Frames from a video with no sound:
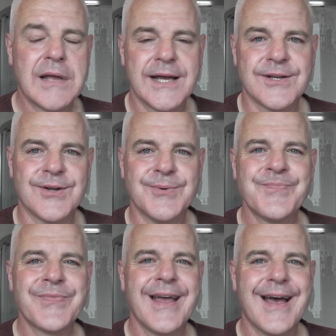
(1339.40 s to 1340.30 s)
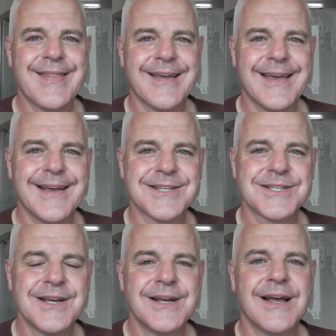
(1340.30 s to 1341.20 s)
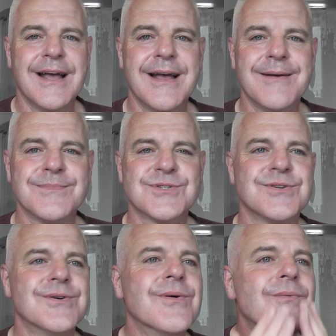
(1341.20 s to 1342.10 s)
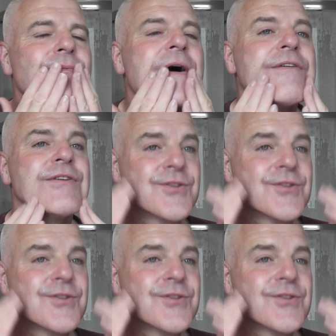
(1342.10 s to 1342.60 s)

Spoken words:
I don't know. I think it is. So whatever